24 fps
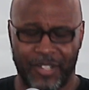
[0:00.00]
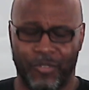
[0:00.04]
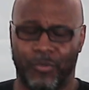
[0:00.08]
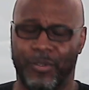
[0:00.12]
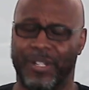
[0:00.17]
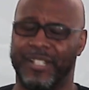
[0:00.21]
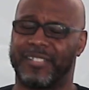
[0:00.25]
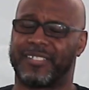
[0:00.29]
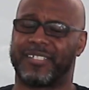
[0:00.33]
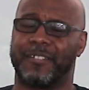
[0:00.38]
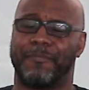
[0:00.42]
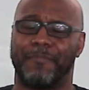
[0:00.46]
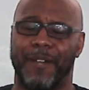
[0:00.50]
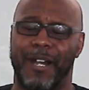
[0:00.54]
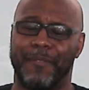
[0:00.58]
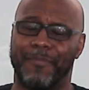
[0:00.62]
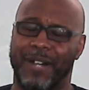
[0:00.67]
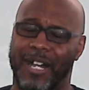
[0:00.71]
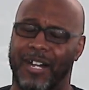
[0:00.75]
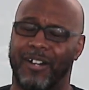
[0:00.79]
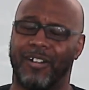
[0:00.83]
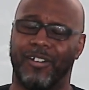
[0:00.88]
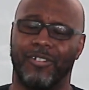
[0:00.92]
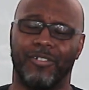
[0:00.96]
Wasted by
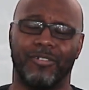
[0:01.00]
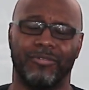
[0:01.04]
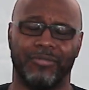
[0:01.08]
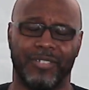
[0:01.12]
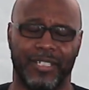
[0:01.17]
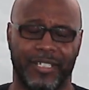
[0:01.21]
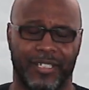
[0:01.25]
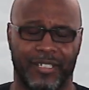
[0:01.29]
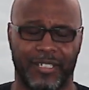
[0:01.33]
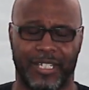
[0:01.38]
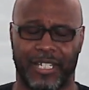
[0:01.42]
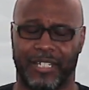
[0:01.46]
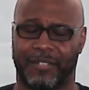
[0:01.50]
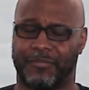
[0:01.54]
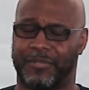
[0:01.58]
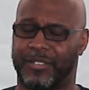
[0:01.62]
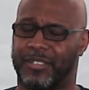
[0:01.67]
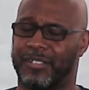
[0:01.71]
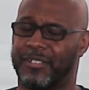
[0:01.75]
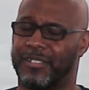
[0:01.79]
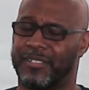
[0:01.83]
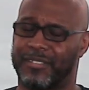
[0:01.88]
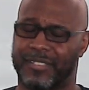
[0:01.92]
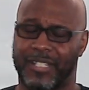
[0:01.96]
my own
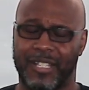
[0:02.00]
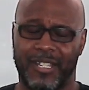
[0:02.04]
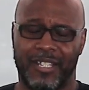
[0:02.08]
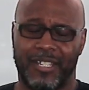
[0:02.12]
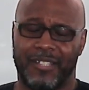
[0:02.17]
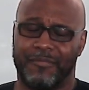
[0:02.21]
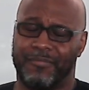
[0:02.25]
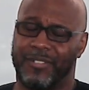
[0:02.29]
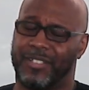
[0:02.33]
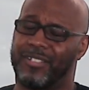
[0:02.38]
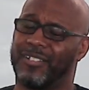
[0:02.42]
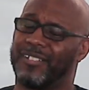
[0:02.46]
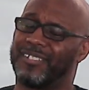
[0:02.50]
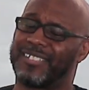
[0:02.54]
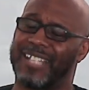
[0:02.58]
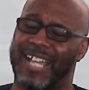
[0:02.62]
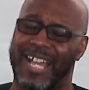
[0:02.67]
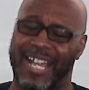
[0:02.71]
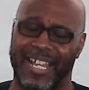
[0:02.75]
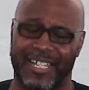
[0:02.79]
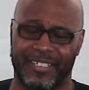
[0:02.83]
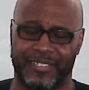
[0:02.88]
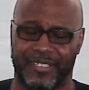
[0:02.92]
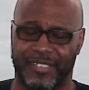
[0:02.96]
executive because
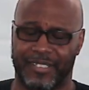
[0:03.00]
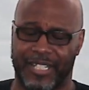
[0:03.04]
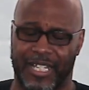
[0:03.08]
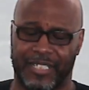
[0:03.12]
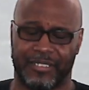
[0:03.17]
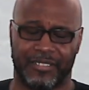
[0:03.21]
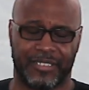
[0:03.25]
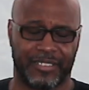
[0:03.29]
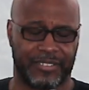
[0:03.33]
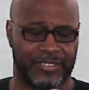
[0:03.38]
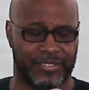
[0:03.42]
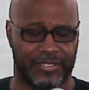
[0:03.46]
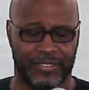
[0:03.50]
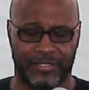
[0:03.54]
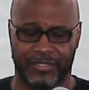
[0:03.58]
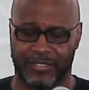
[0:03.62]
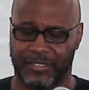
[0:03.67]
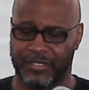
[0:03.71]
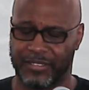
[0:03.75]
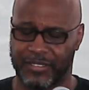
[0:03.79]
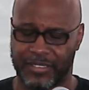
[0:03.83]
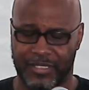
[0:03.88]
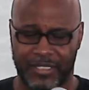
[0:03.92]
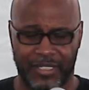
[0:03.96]
I did not listen
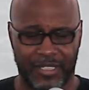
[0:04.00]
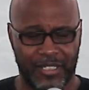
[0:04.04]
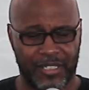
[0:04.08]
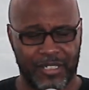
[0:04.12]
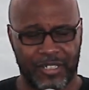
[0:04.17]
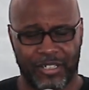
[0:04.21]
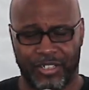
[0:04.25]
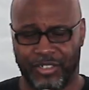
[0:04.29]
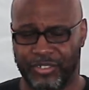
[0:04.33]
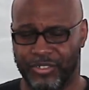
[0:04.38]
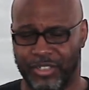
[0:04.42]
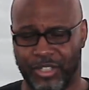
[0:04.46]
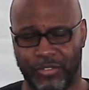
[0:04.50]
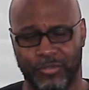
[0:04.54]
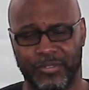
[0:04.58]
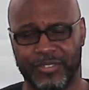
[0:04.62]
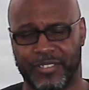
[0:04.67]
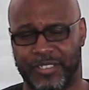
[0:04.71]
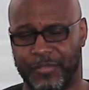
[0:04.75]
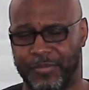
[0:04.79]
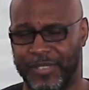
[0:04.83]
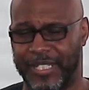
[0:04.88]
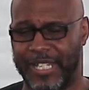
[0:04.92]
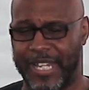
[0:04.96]
but know
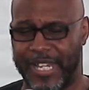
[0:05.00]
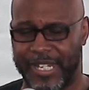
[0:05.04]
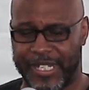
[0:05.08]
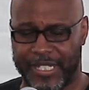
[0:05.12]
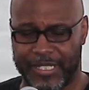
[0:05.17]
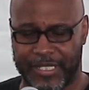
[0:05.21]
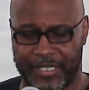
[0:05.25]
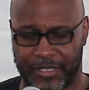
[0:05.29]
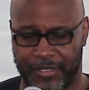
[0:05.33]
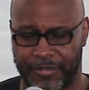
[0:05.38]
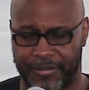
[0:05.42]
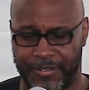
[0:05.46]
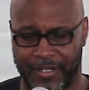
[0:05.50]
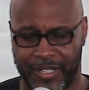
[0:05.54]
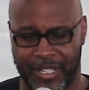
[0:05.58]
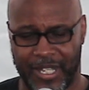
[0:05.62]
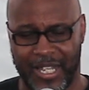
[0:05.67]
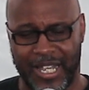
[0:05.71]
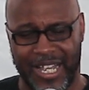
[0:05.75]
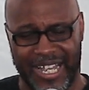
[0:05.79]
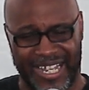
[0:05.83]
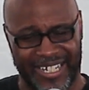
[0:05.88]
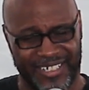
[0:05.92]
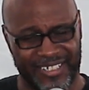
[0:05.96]
to behave.
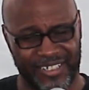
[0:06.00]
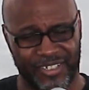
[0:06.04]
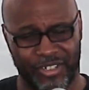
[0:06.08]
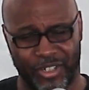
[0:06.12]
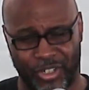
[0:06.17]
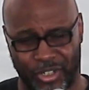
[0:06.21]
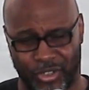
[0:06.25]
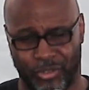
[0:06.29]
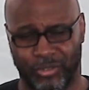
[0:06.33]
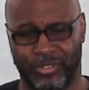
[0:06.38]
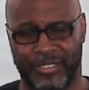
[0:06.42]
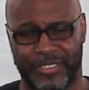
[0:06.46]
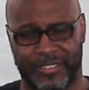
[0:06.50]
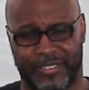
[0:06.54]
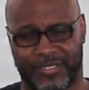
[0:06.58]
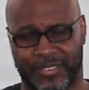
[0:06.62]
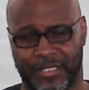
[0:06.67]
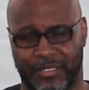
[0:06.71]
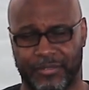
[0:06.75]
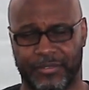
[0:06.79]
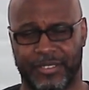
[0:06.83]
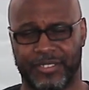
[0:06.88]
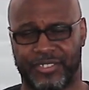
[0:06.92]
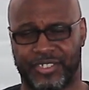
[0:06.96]
I can only
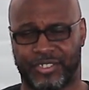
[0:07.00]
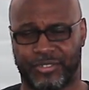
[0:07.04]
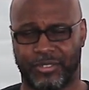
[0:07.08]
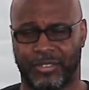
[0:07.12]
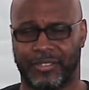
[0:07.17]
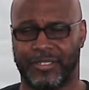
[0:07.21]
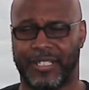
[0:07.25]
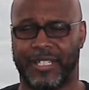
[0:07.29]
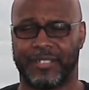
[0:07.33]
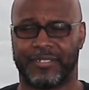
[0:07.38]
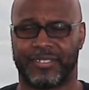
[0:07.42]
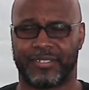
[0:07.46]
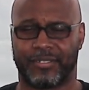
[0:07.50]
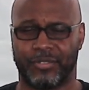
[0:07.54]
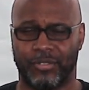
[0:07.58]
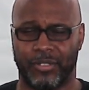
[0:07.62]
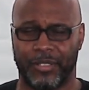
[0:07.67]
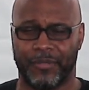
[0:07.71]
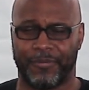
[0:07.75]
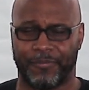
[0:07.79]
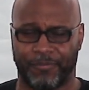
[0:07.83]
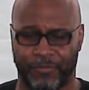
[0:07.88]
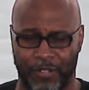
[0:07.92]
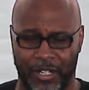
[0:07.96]
tell this short life
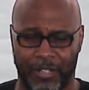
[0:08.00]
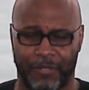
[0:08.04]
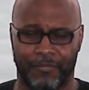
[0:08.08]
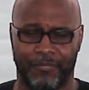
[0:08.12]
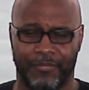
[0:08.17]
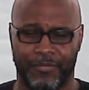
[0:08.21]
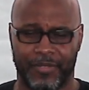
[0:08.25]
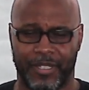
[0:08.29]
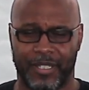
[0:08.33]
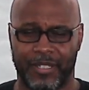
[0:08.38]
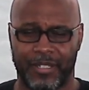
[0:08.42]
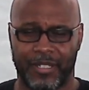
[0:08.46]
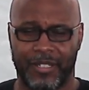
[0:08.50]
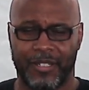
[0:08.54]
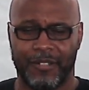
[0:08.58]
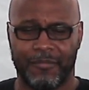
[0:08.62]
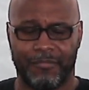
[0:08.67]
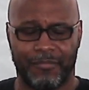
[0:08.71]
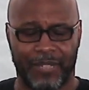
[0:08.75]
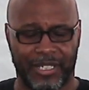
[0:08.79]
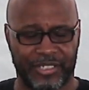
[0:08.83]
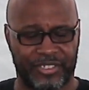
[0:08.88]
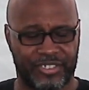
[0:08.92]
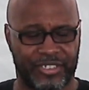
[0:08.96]
story from
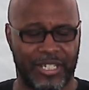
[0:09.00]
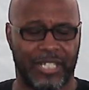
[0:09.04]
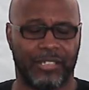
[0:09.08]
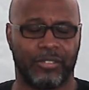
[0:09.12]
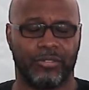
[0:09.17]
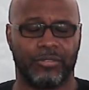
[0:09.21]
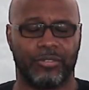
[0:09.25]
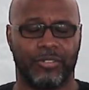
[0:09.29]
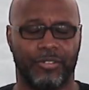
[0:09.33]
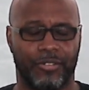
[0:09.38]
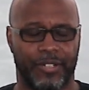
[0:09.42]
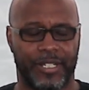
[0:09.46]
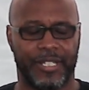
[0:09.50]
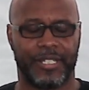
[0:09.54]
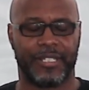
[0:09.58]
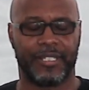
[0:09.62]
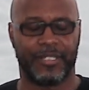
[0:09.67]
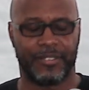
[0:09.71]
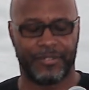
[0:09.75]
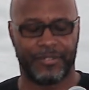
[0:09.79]
my shallow grave.